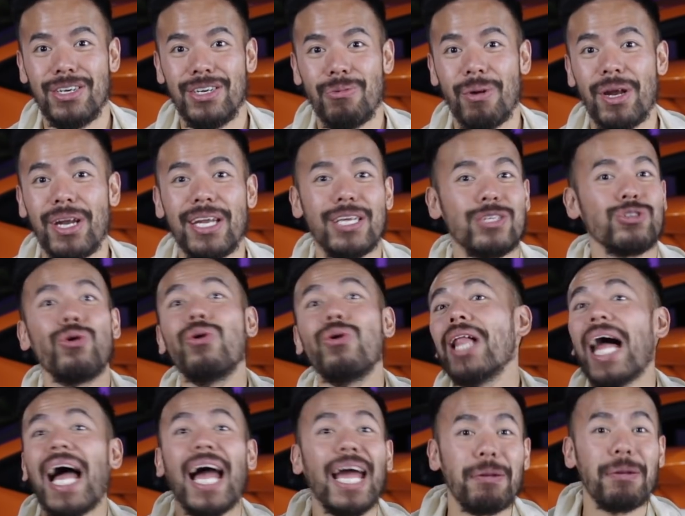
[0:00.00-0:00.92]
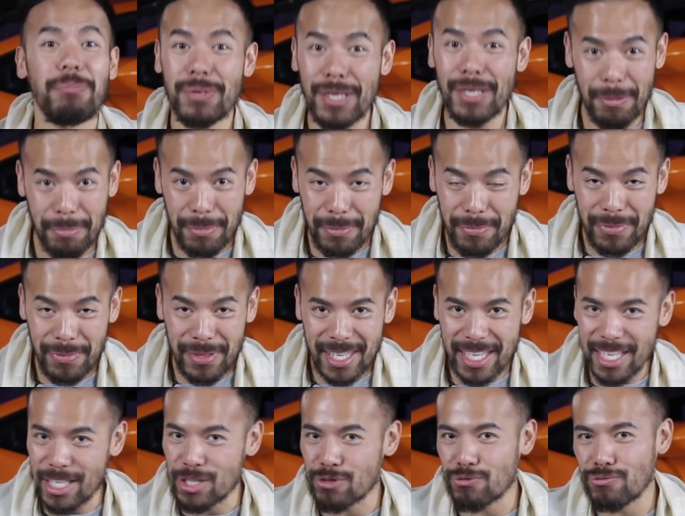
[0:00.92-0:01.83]
when it's all hyped up,
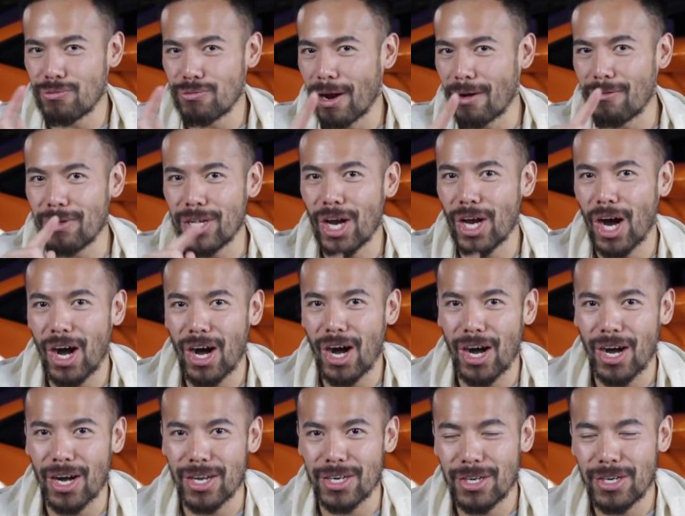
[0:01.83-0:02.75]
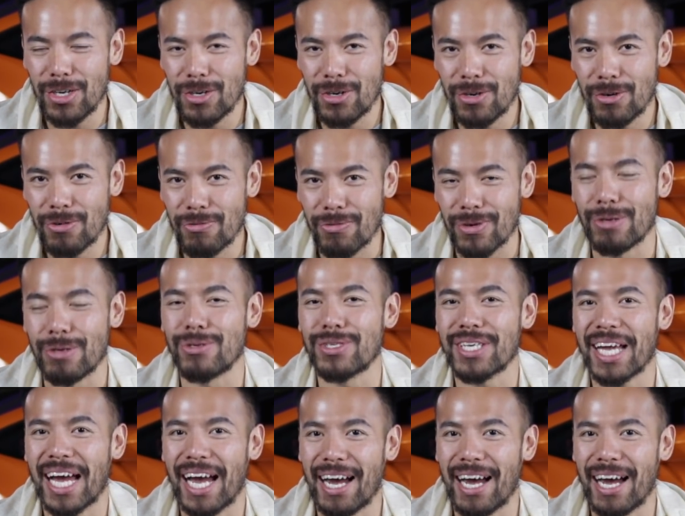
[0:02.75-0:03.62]
it's very hard for you to